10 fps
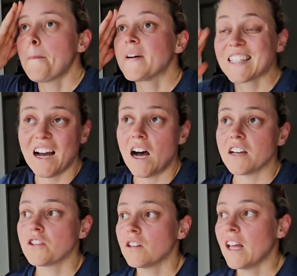bizarre.
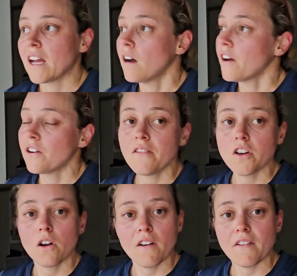So like I don't even
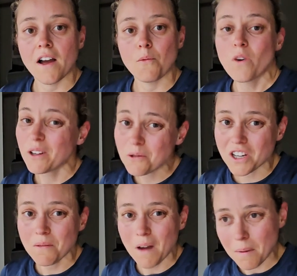know if I will
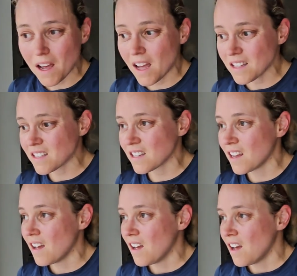shit my pants.
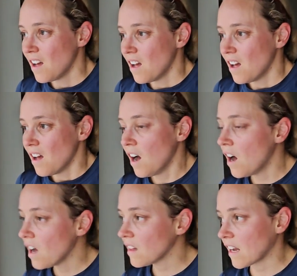
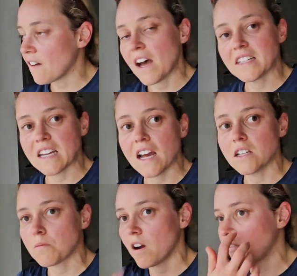Like I've had
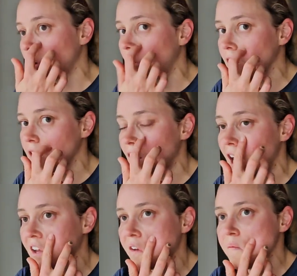days where I've gone and
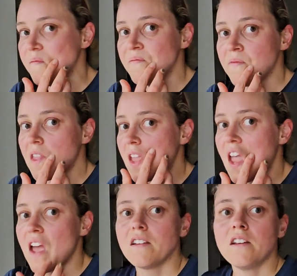like,
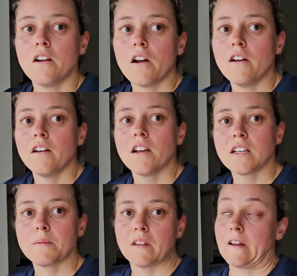you know,
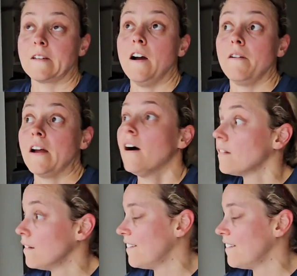it's been like diarrhea,